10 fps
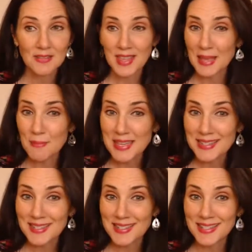That
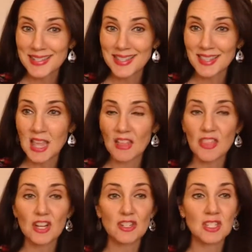means that
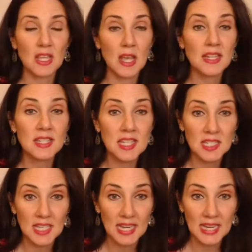there's a
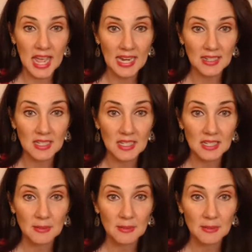disconnect